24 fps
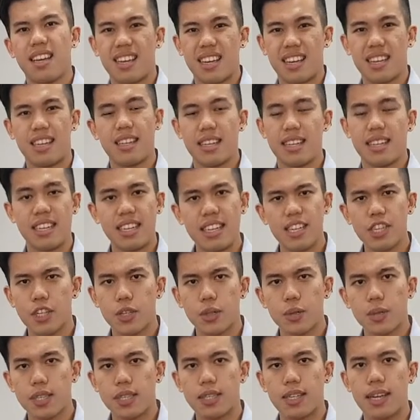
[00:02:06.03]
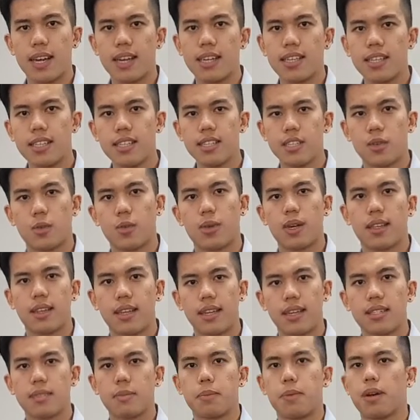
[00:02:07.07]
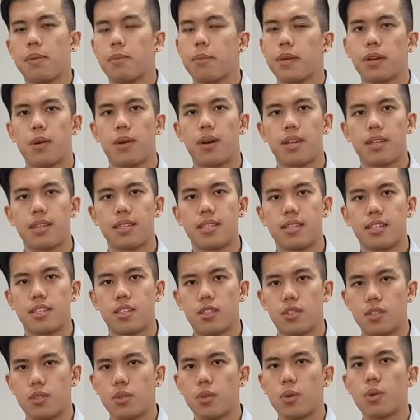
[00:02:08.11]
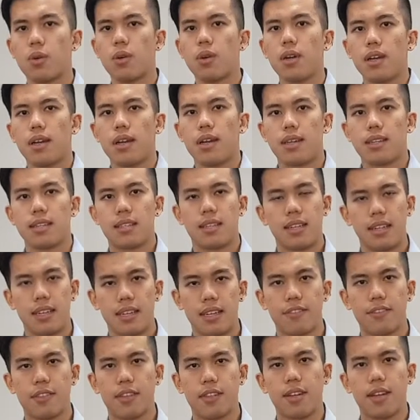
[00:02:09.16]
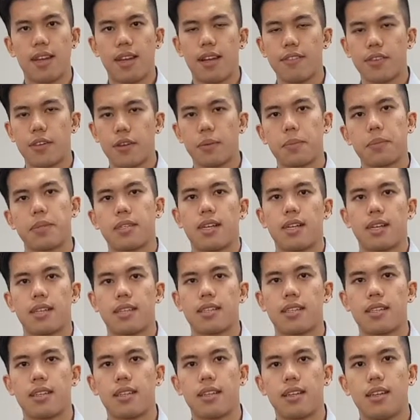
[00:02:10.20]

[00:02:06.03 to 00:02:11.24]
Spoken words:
in the initial stages where things might be quite sore to lift heavy objects.